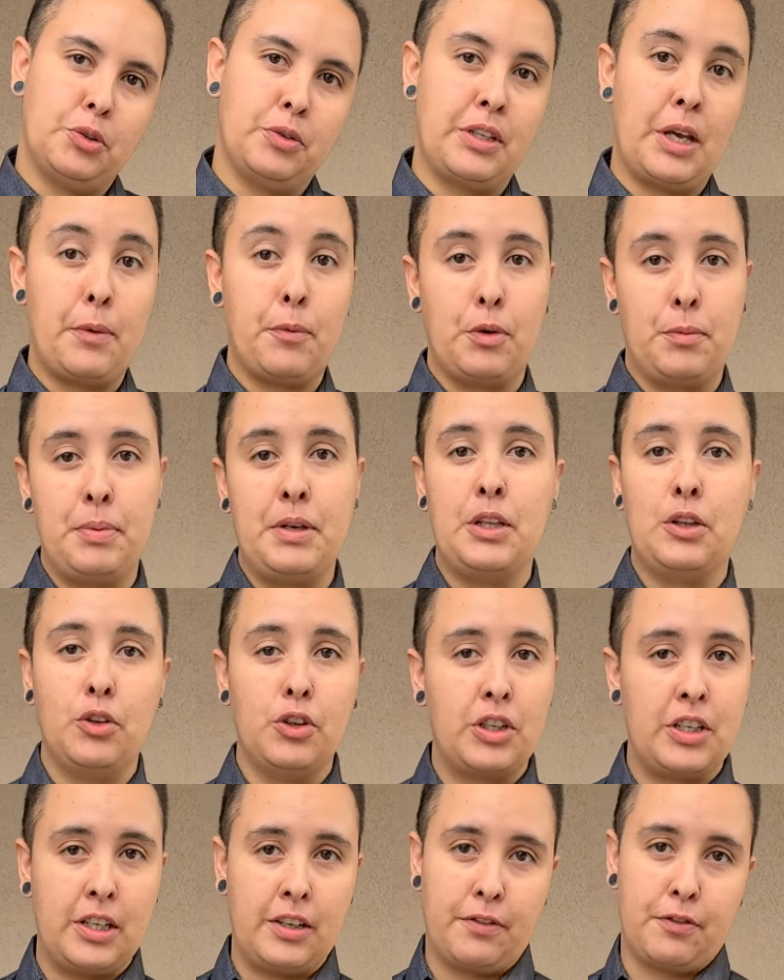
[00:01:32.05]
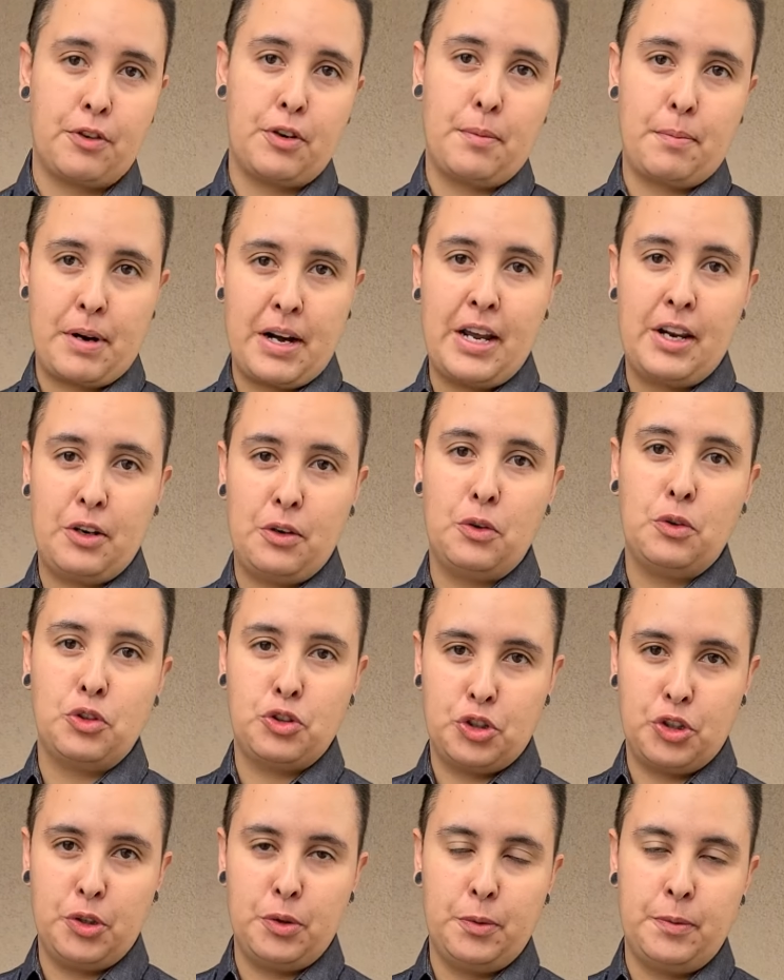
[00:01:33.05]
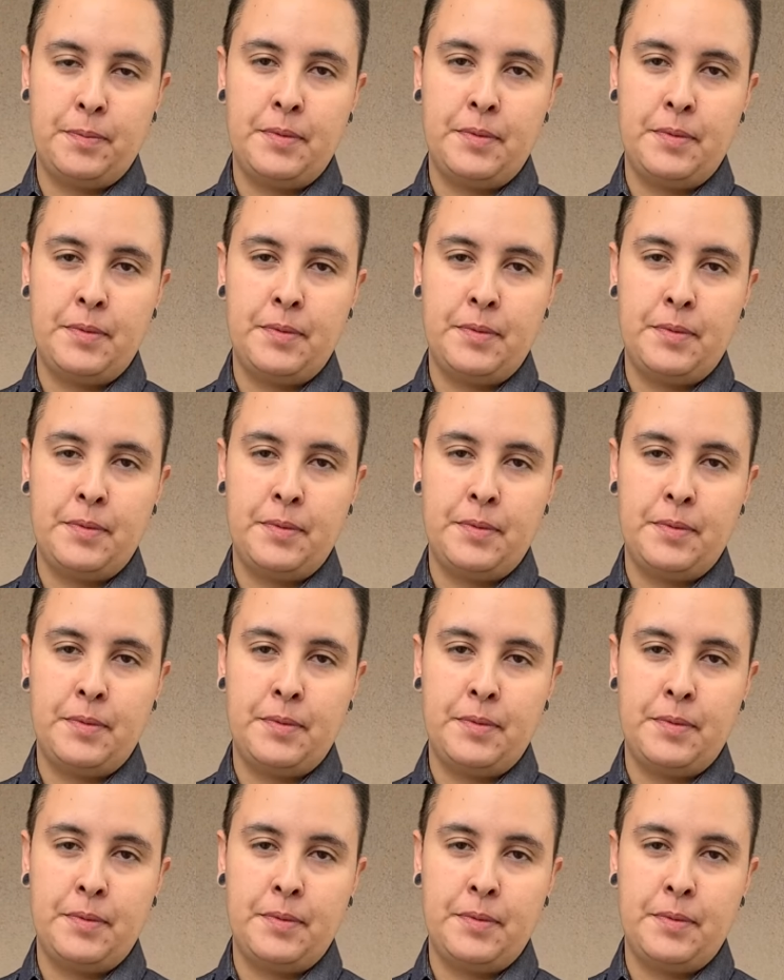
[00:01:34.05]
they would be looking for a brand new shoe.